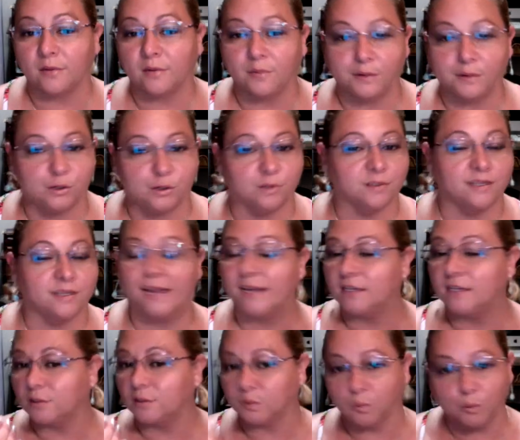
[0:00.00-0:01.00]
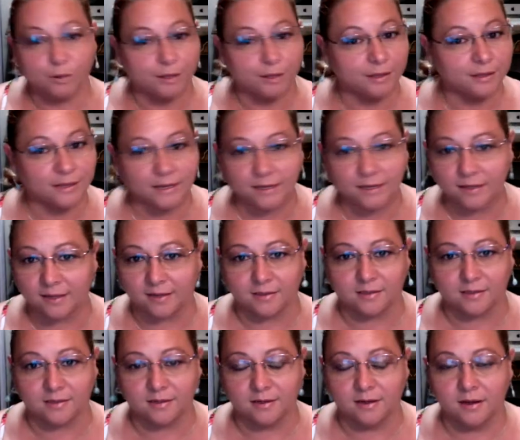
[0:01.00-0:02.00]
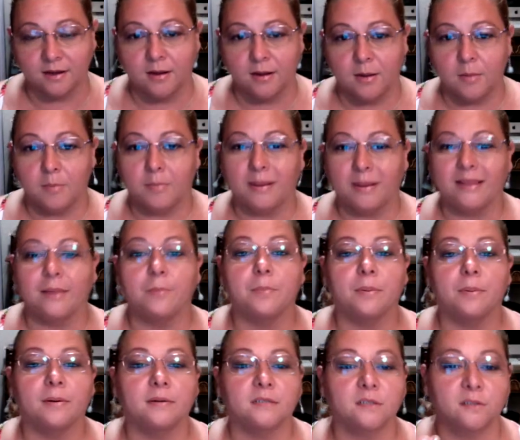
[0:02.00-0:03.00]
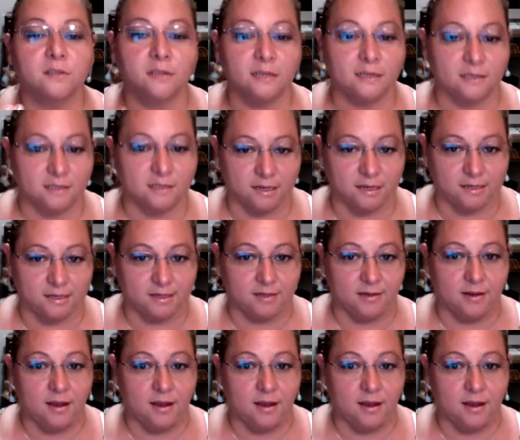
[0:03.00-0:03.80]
rituals. The angels wouldn't need it, but the person needs it.